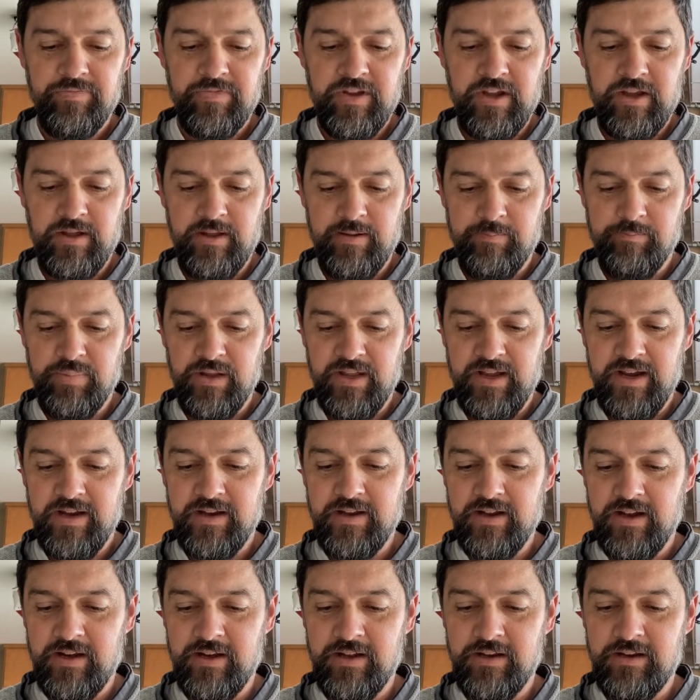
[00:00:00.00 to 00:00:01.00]
blade
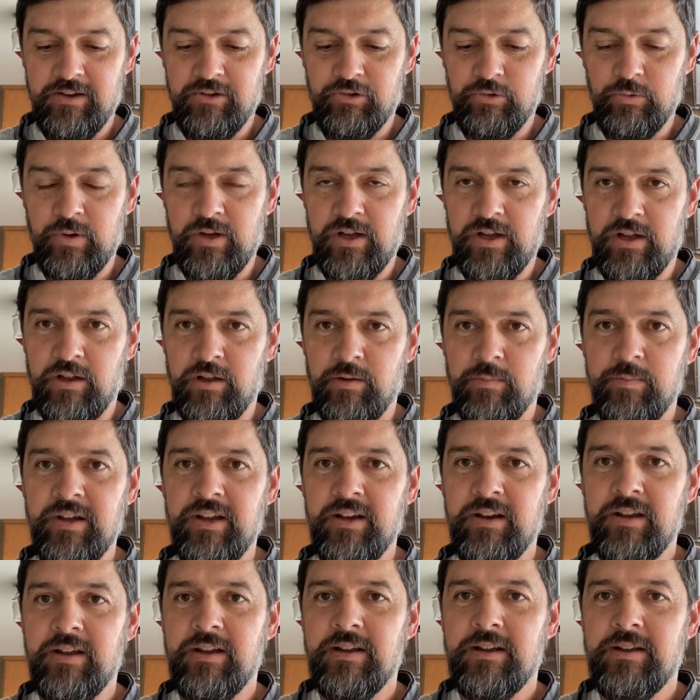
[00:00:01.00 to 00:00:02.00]
on it as well. But
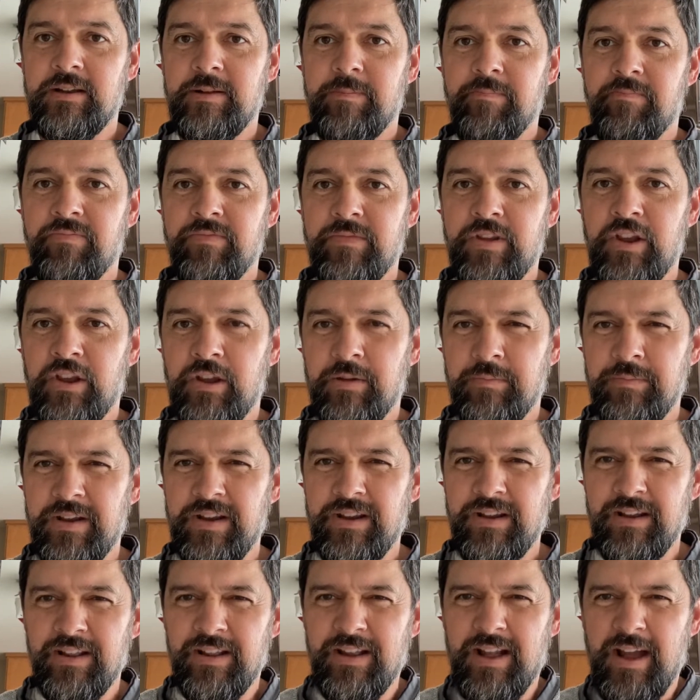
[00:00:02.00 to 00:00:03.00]
you can be
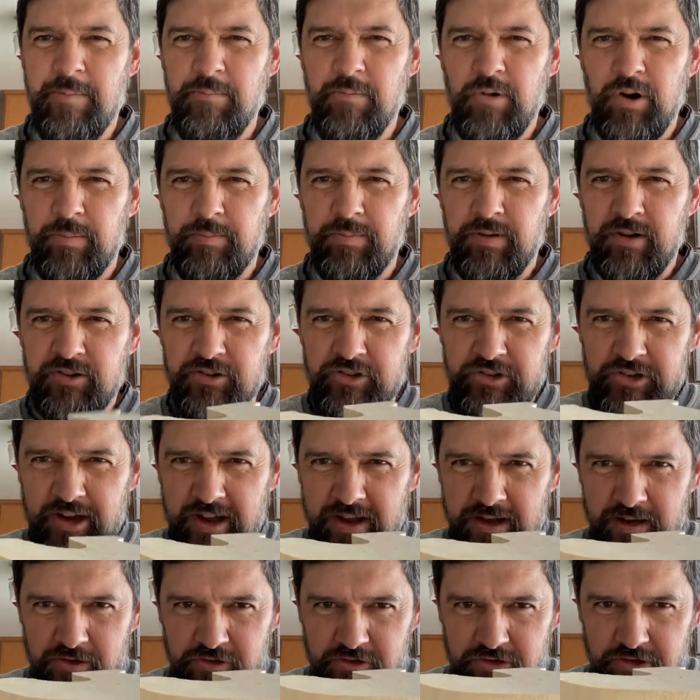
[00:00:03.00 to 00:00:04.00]
a lot more
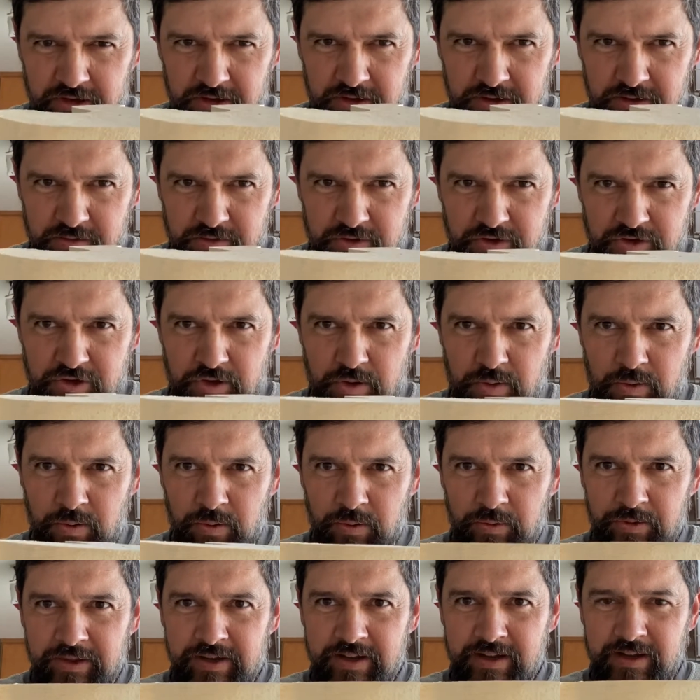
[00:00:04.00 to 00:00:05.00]
precise, you know, just
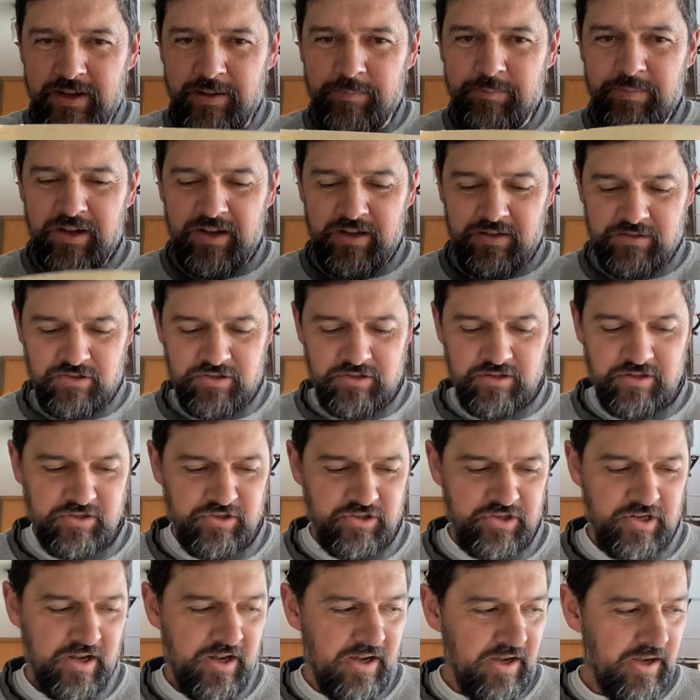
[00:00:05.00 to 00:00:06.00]
holding it up against the
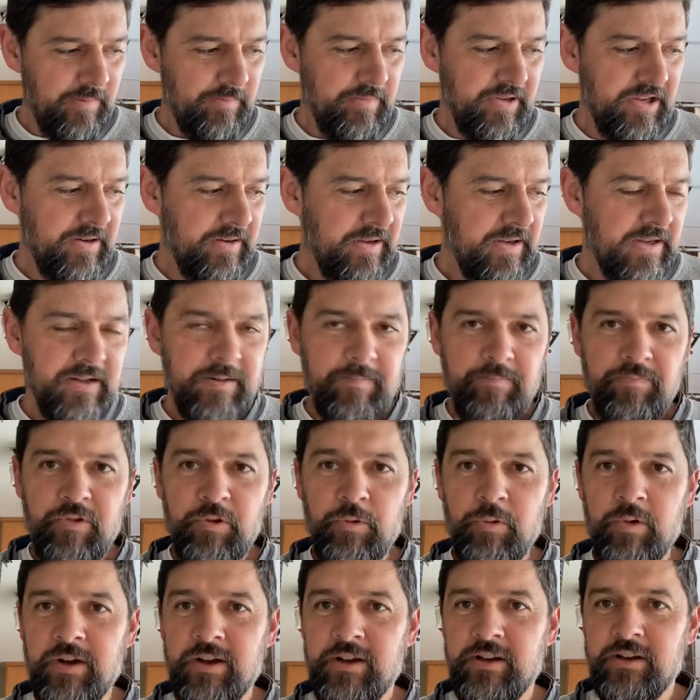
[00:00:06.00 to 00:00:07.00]
saw. But I
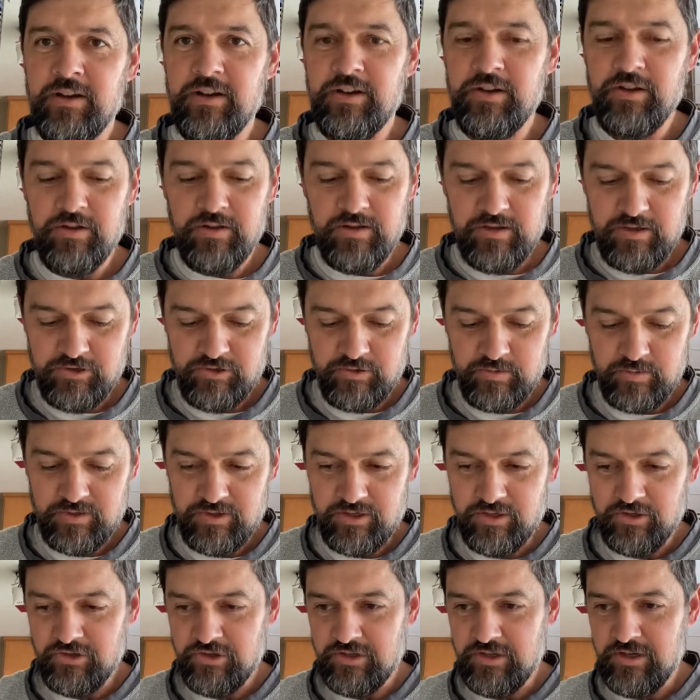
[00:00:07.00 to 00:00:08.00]
wanted to do this with
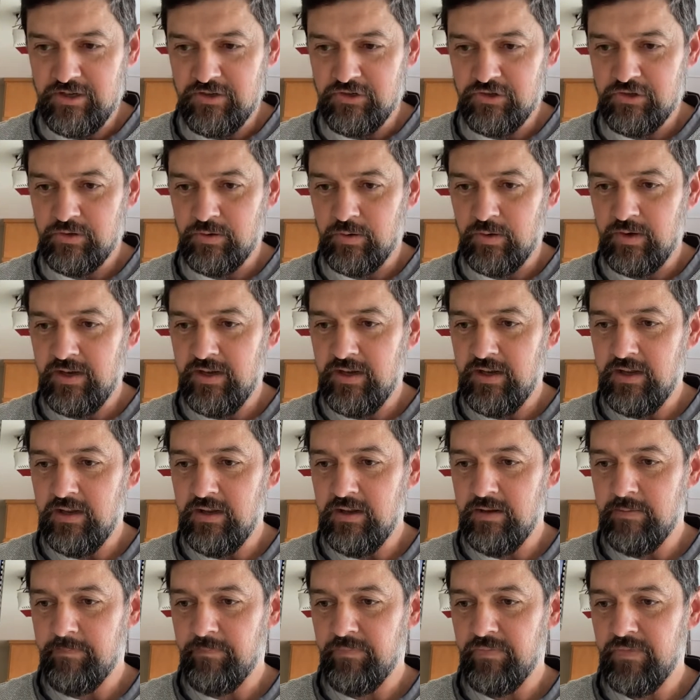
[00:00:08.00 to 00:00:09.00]
just these three
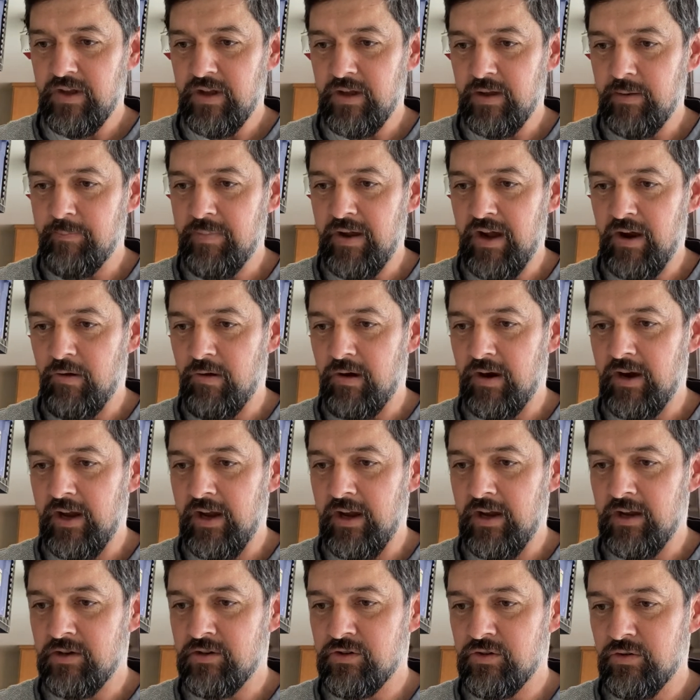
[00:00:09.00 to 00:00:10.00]
power
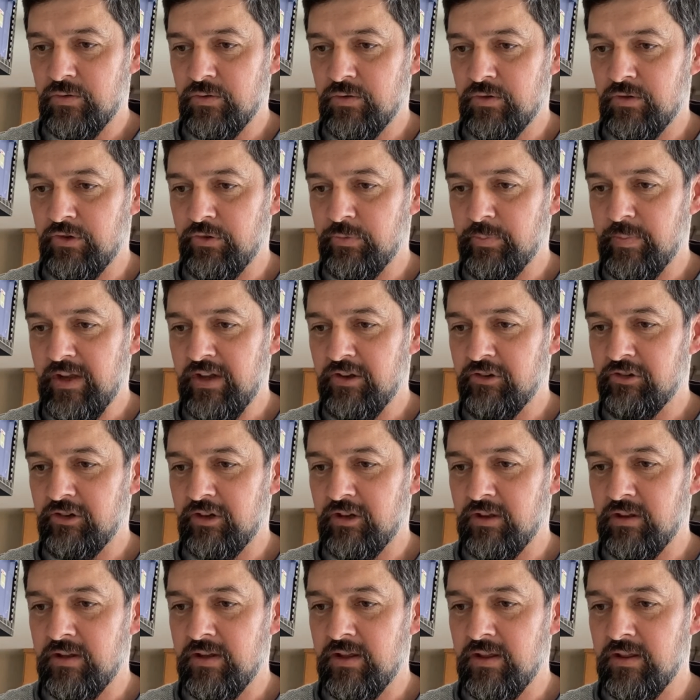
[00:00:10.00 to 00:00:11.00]
hand tools,
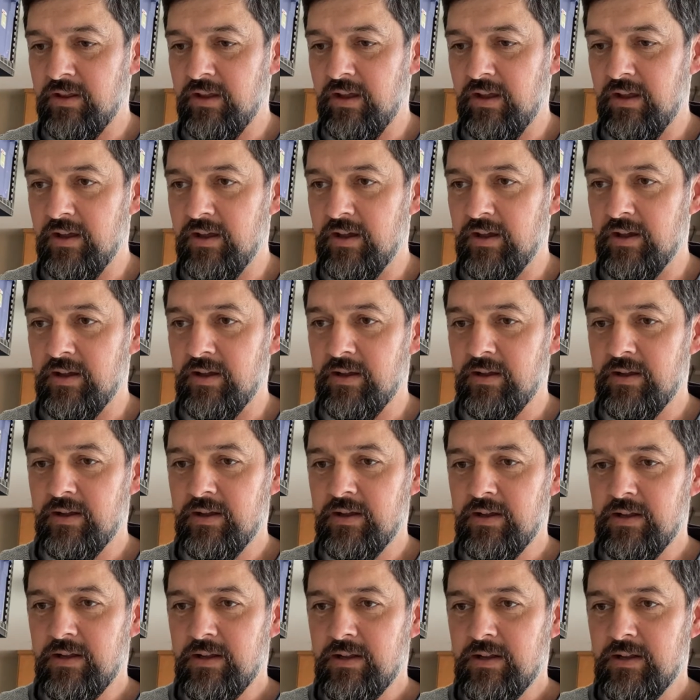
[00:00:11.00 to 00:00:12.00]
basically the
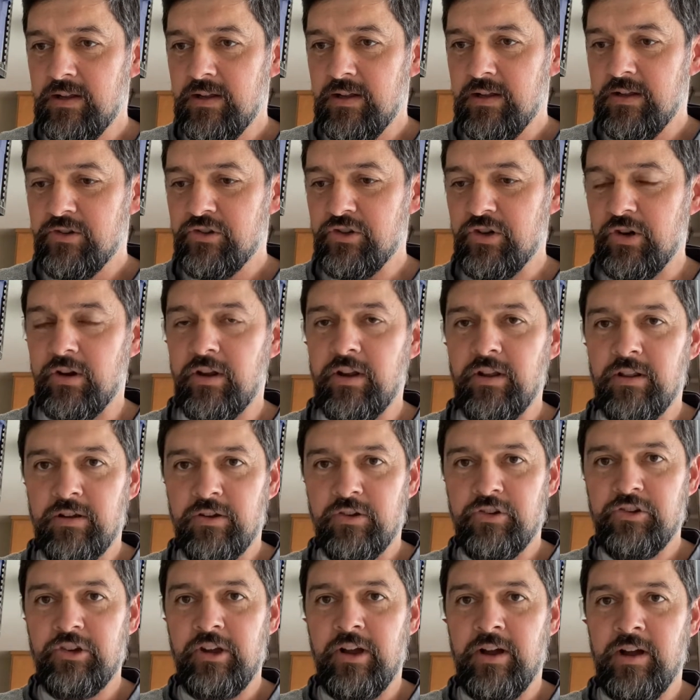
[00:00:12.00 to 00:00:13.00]
circular
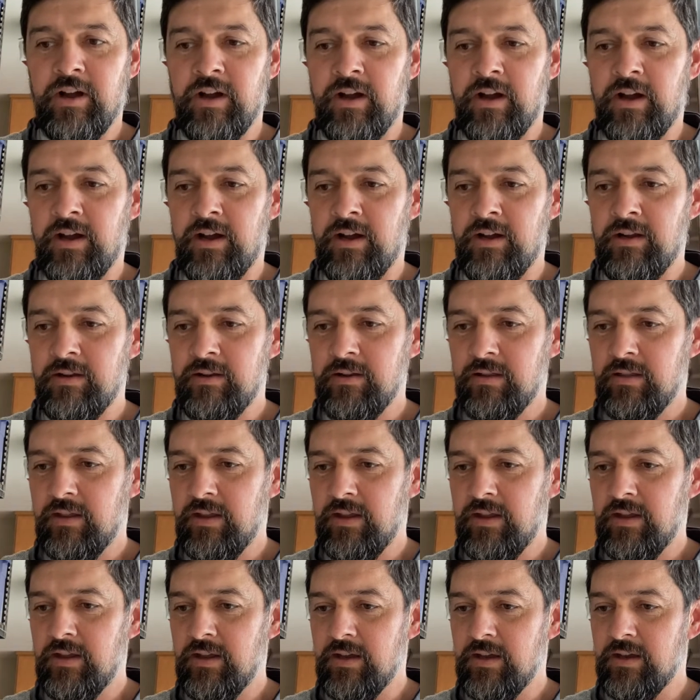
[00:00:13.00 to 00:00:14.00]
saw,
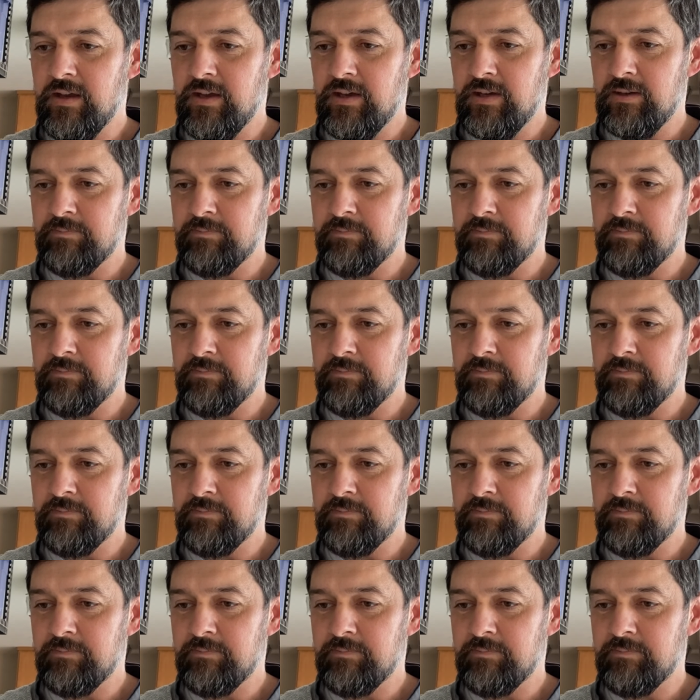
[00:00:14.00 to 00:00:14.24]
the